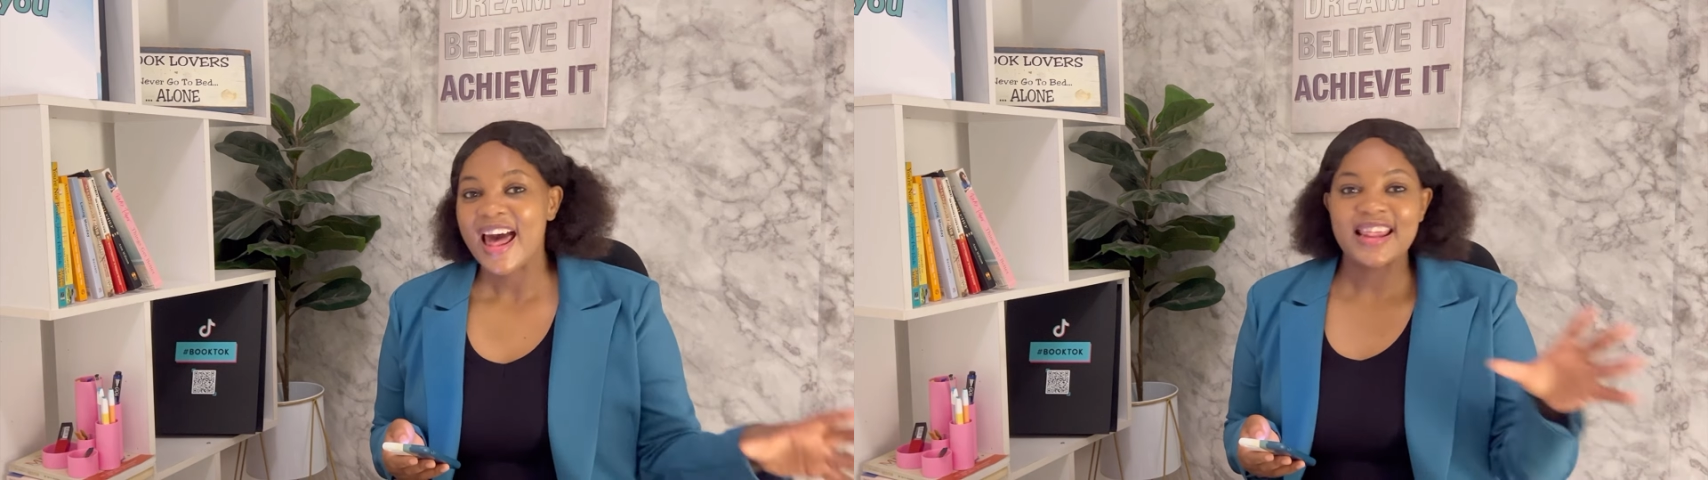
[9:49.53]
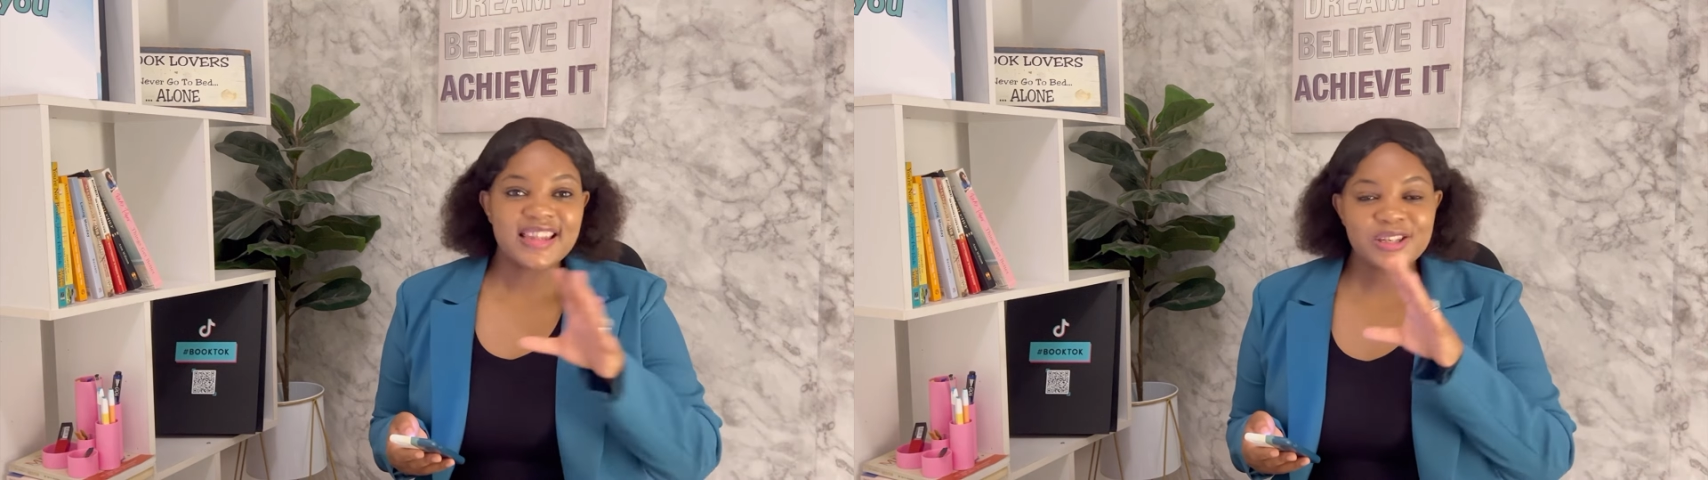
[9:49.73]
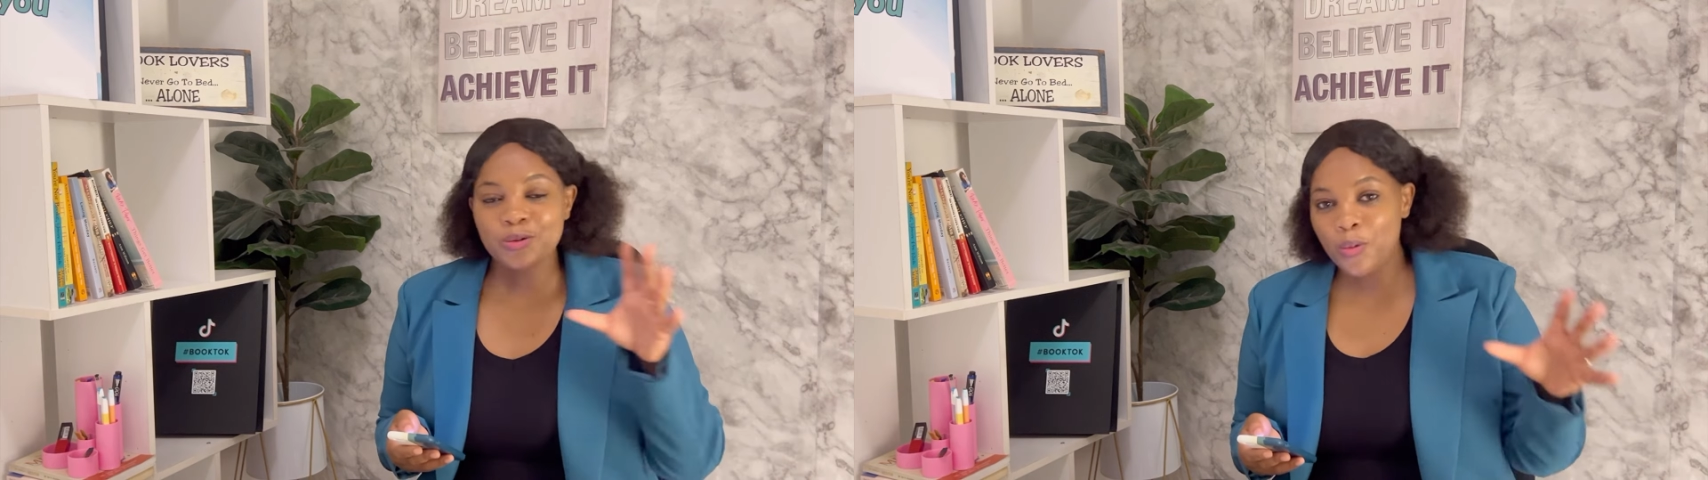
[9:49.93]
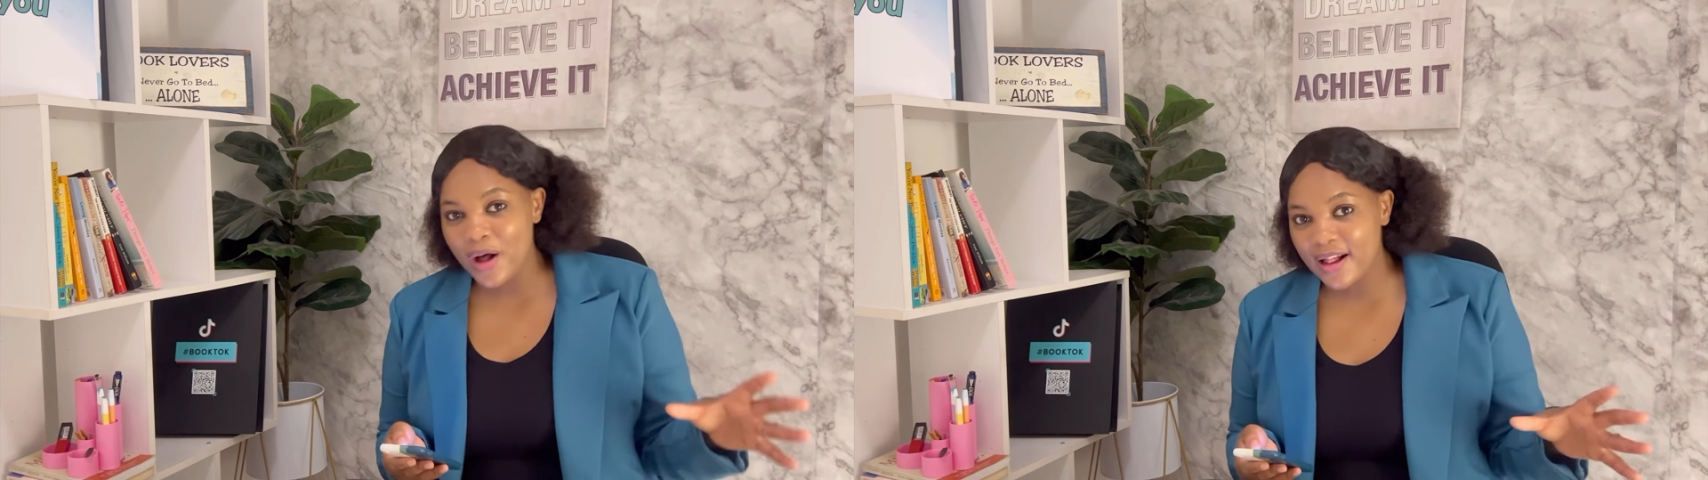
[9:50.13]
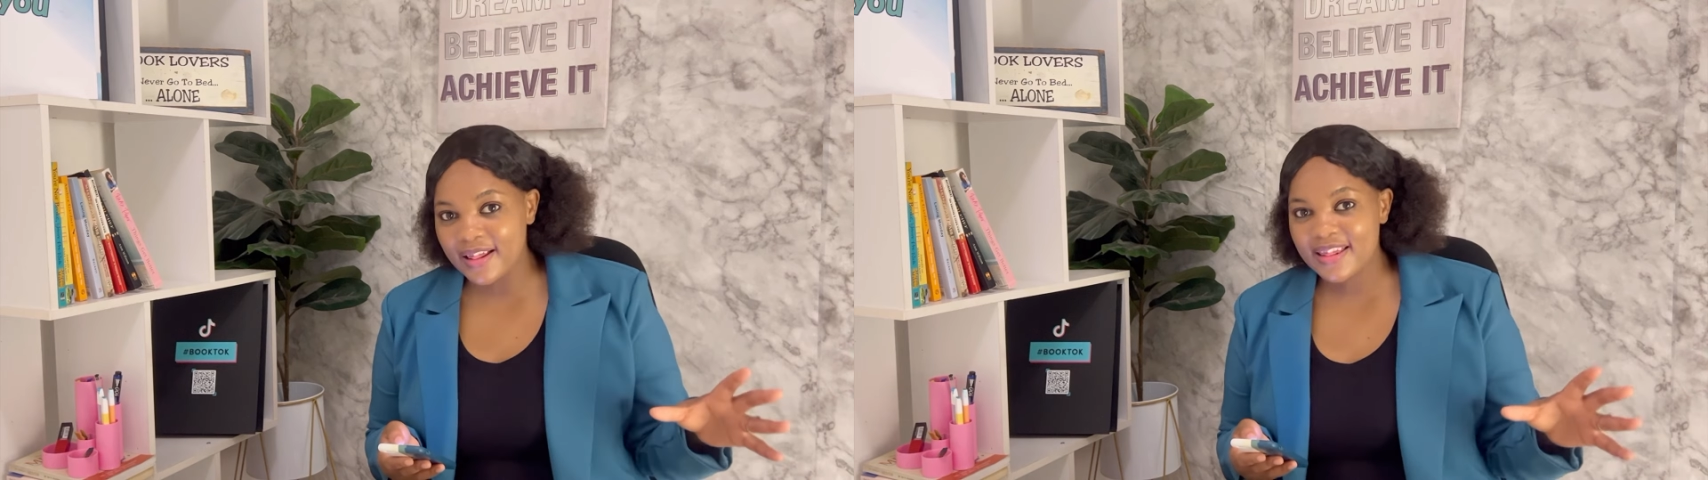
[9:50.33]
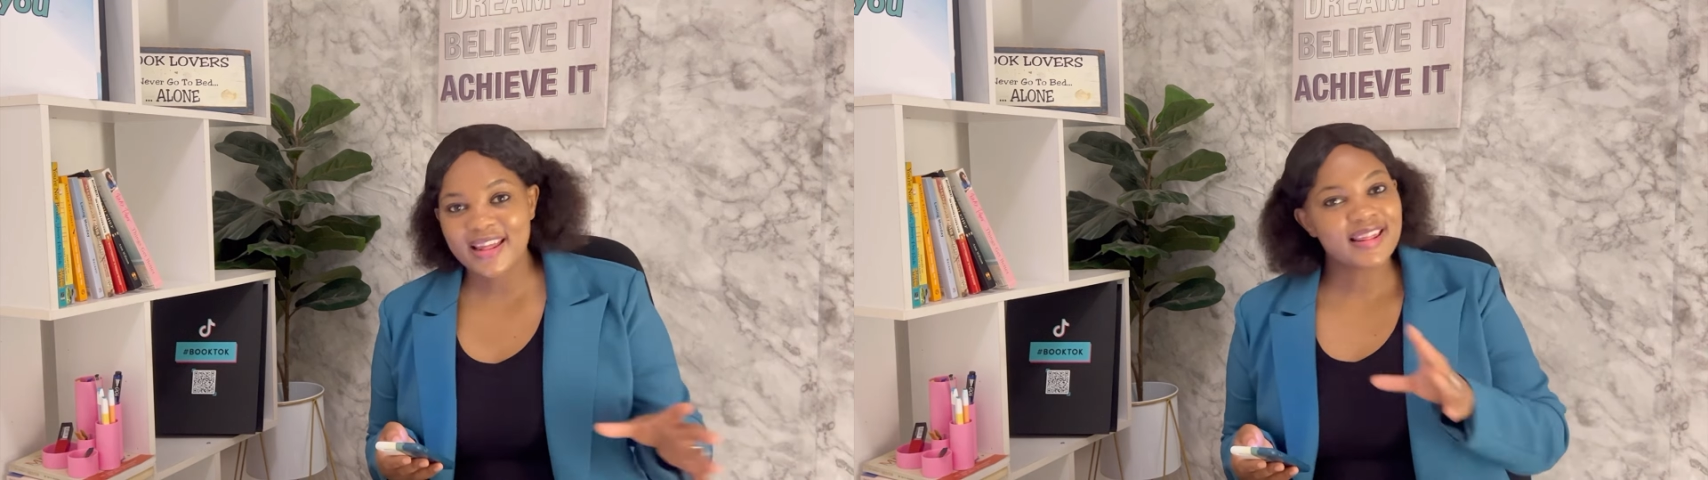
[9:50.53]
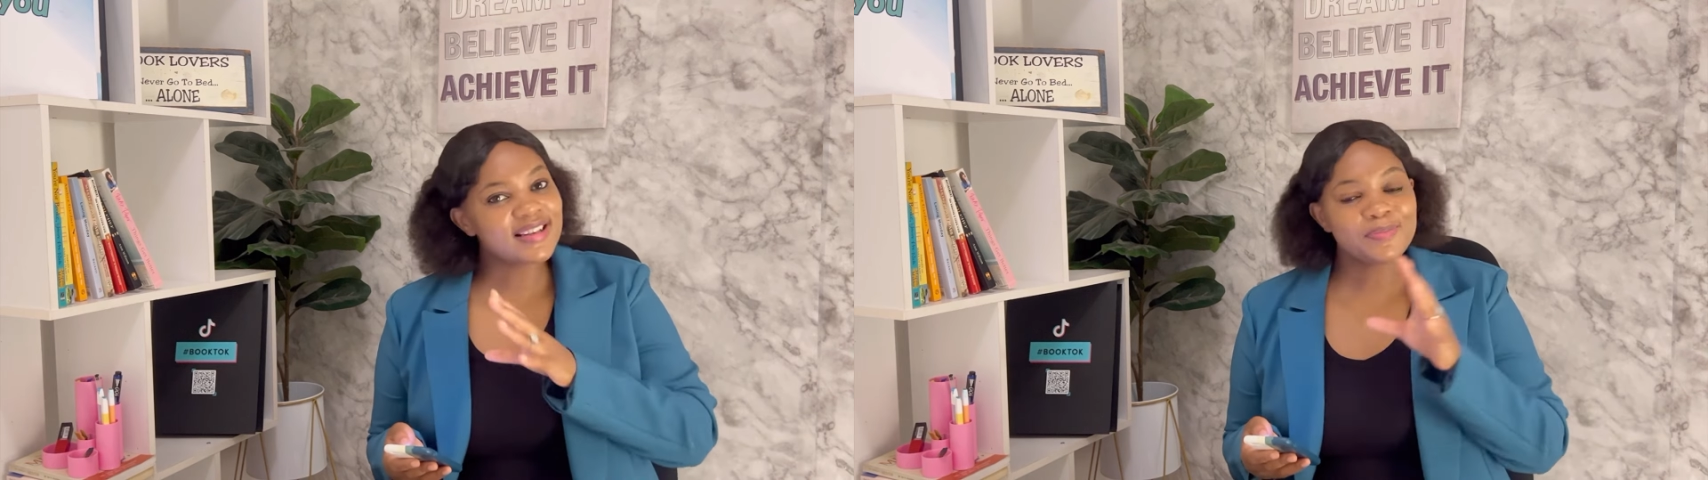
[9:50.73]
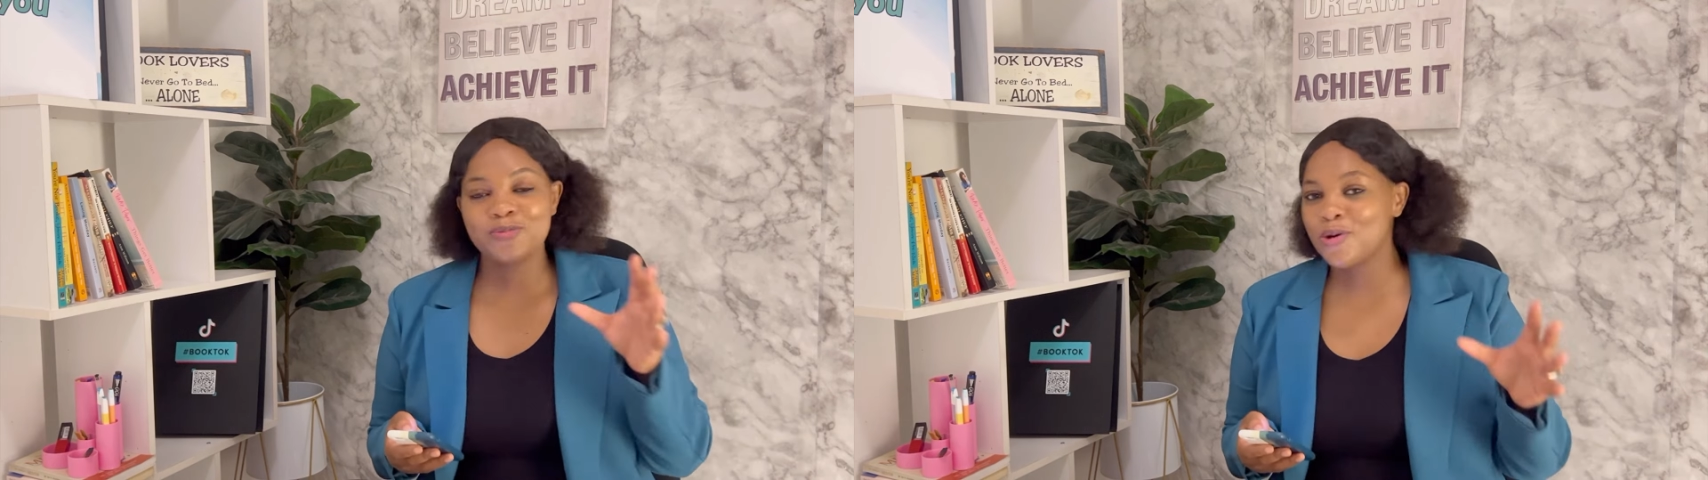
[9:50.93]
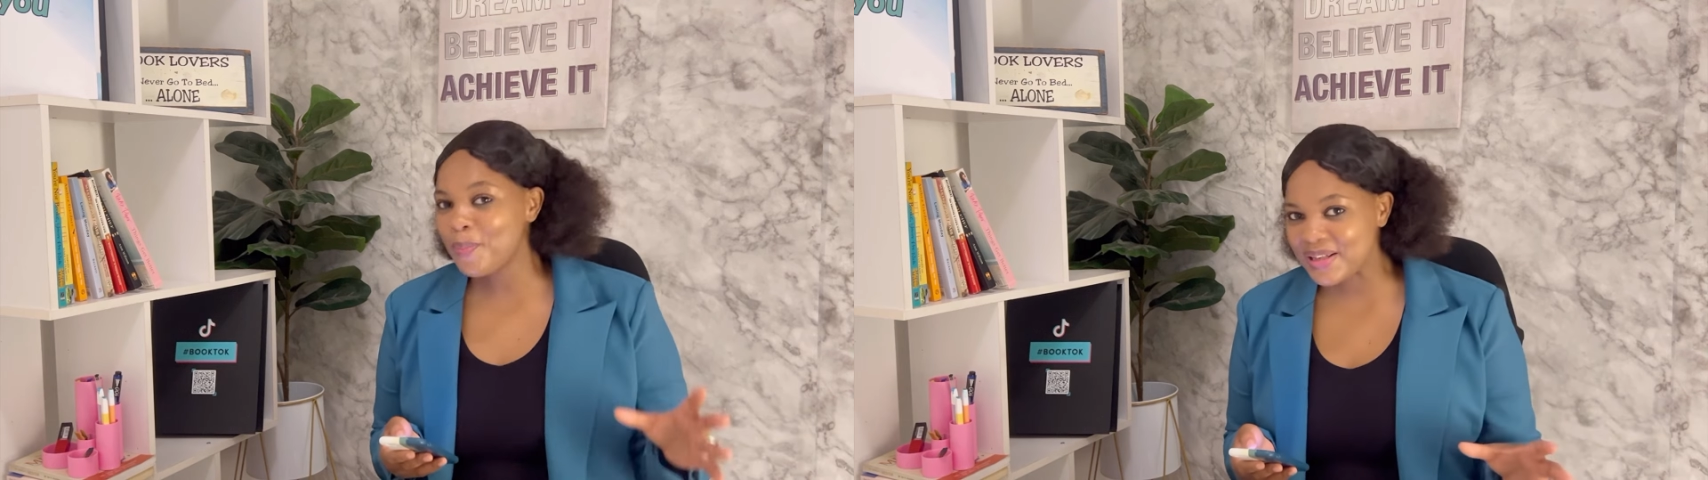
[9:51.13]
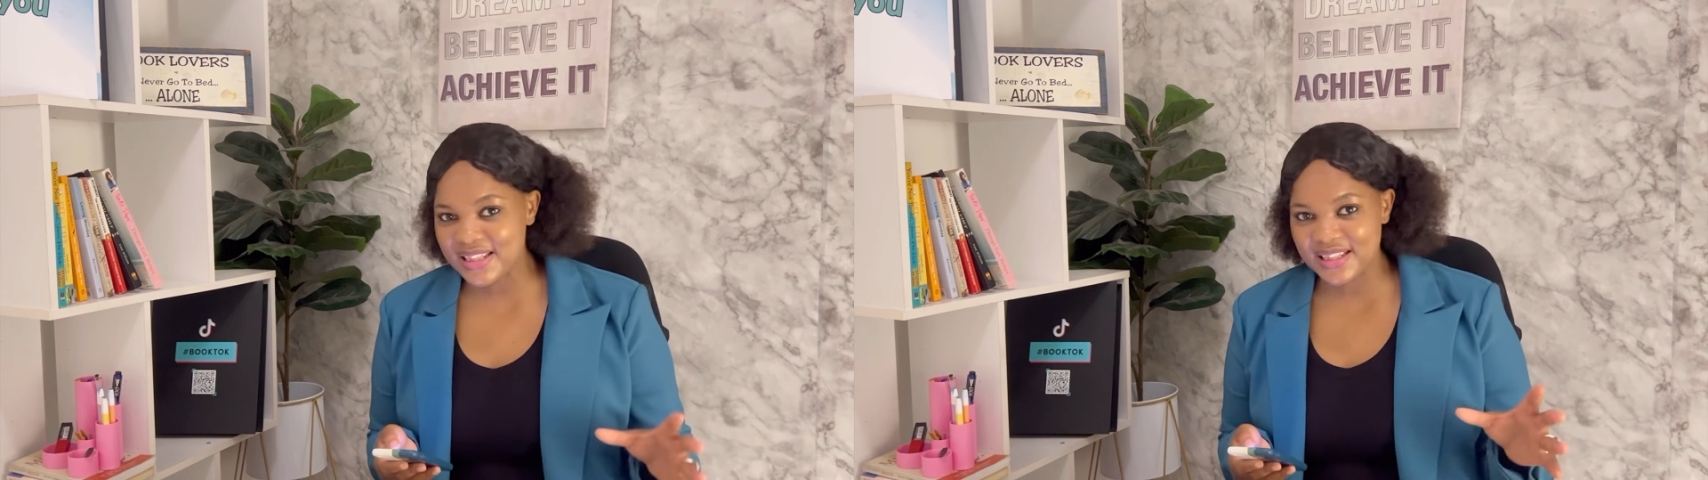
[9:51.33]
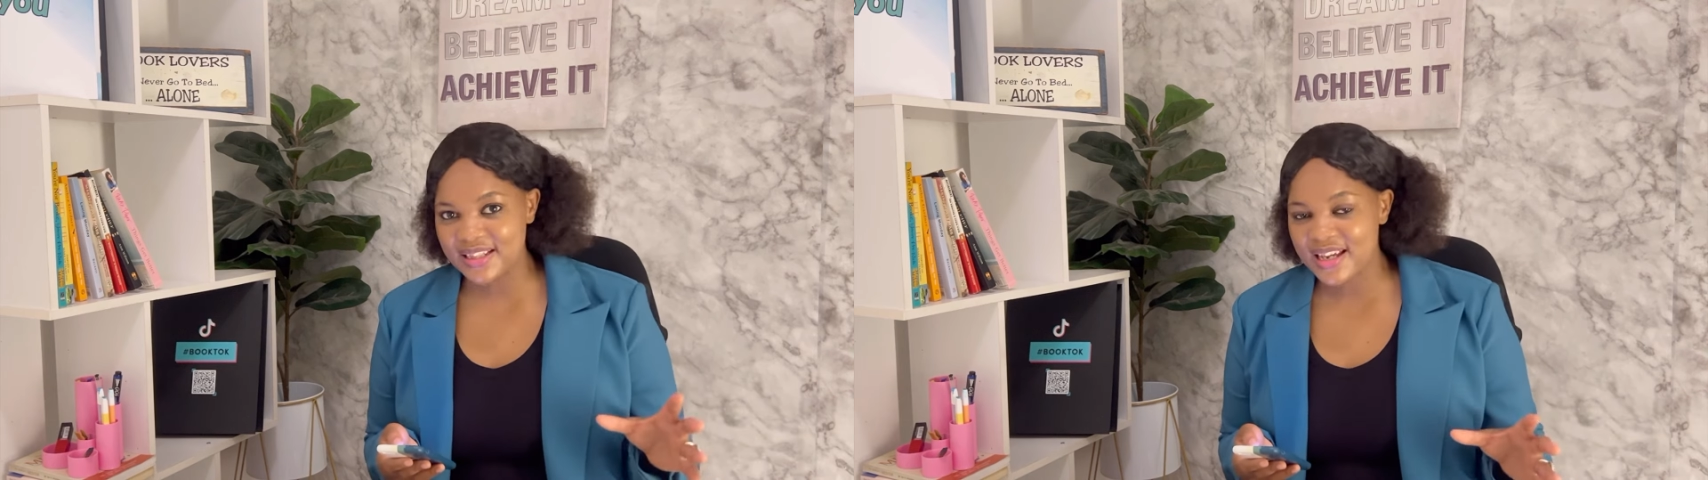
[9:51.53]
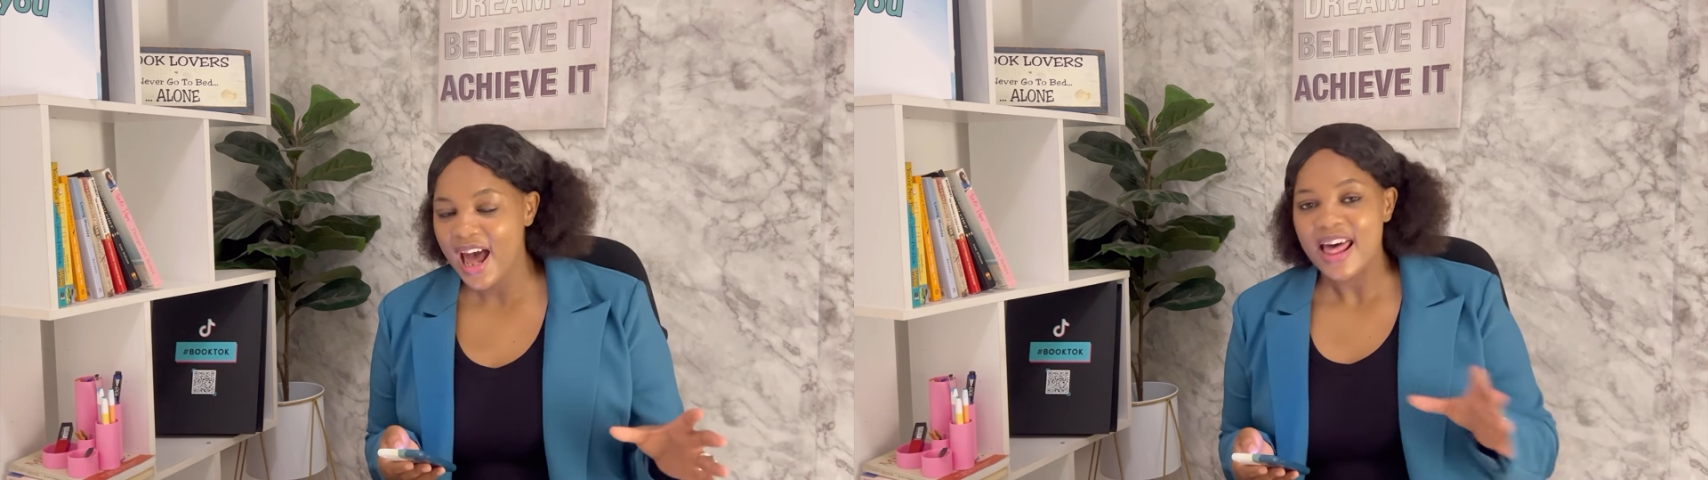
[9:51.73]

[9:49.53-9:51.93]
this wealth, this property,